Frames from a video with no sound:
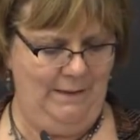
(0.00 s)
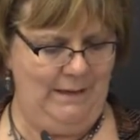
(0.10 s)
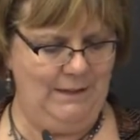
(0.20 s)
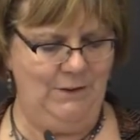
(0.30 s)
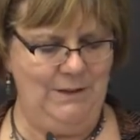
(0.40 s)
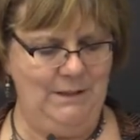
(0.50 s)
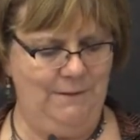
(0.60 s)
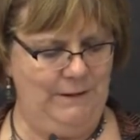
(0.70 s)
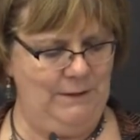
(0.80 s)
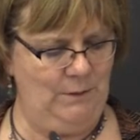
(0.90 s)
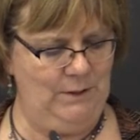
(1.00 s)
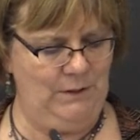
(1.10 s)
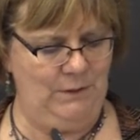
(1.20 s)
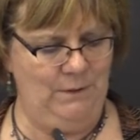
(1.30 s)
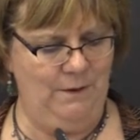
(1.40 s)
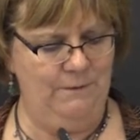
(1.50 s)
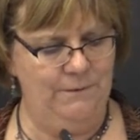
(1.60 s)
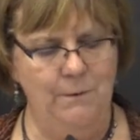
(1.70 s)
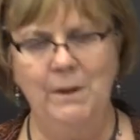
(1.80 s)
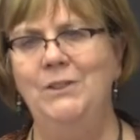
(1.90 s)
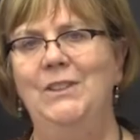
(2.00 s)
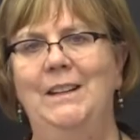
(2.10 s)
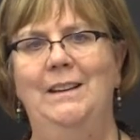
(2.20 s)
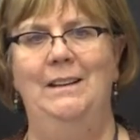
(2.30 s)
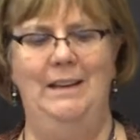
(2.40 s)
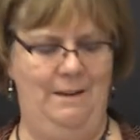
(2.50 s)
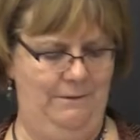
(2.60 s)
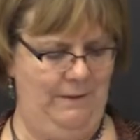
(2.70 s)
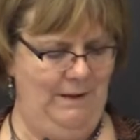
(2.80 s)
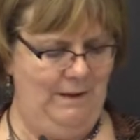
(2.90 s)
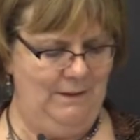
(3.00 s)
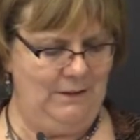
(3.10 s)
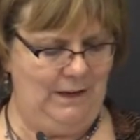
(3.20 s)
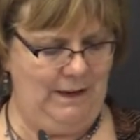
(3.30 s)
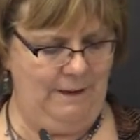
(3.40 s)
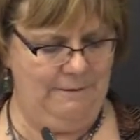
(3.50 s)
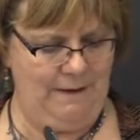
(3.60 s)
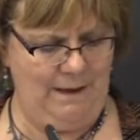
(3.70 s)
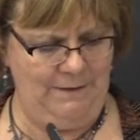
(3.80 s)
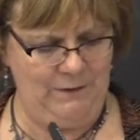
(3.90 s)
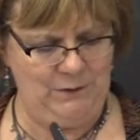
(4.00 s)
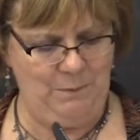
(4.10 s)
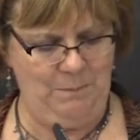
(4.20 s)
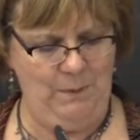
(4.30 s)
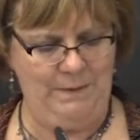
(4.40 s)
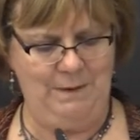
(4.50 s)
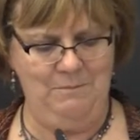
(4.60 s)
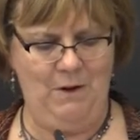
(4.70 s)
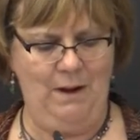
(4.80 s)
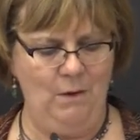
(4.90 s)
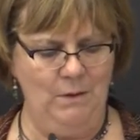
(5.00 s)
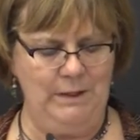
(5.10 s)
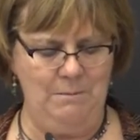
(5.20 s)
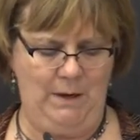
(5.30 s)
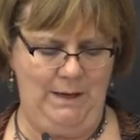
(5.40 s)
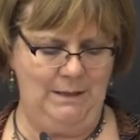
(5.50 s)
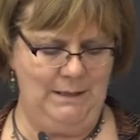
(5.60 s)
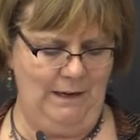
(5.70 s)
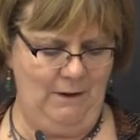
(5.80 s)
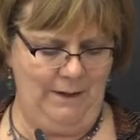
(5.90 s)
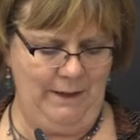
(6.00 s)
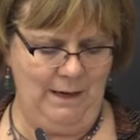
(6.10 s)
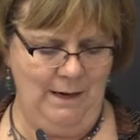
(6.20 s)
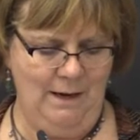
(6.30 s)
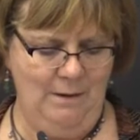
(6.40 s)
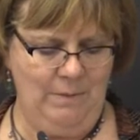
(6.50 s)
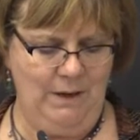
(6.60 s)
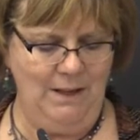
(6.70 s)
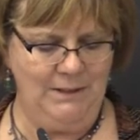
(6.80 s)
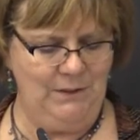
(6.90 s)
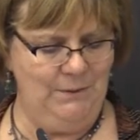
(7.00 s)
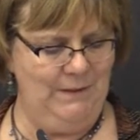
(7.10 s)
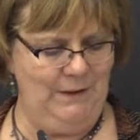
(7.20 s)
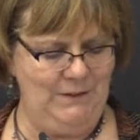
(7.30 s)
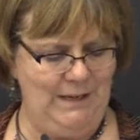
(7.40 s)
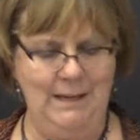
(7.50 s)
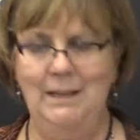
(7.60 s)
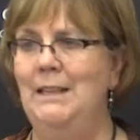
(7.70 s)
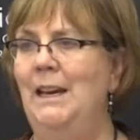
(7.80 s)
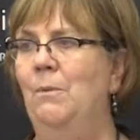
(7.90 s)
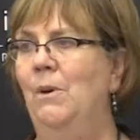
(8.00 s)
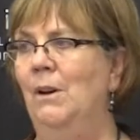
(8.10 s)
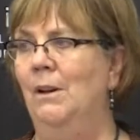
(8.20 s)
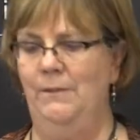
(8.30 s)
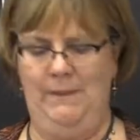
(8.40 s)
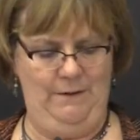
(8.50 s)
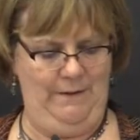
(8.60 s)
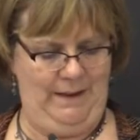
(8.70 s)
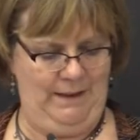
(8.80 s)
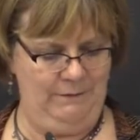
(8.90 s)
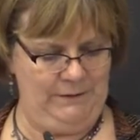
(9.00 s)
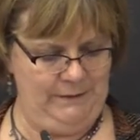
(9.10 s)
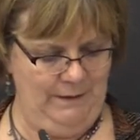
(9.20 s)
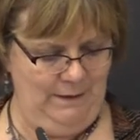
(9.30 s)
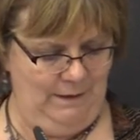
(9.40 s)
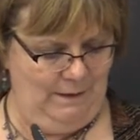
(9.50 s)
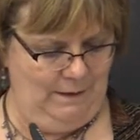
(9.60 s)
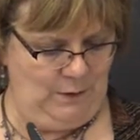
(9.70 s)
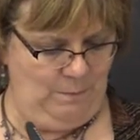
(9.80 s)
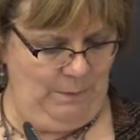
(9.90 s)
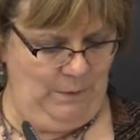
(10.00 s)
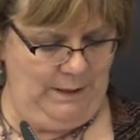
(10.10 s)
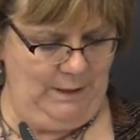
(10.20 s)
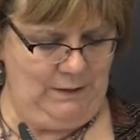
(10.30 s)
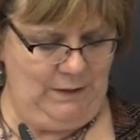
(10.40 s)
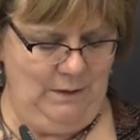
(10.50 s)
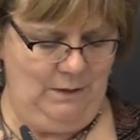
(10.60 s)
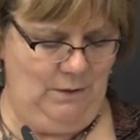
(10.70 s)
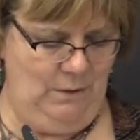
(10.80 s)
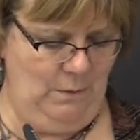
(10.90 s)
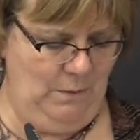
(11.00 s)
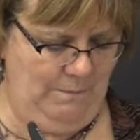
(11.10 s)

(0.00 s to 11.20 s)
These are individuals who are fortunate enough to have others support them, not only monetarily, but also in their day to day work of their lives supporters who